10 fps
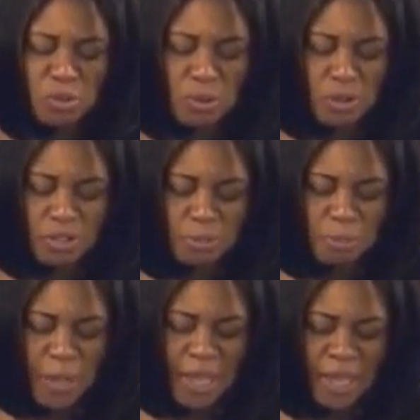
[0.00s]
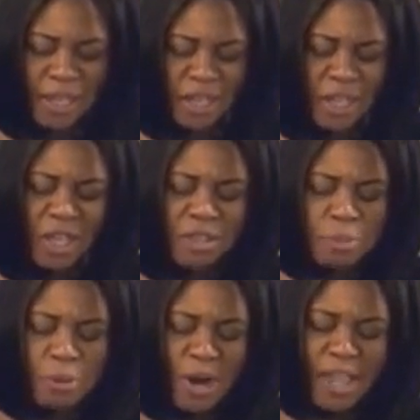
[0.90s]
Lord, to pay
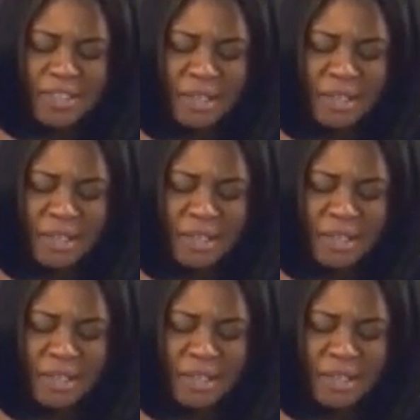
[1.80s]
the price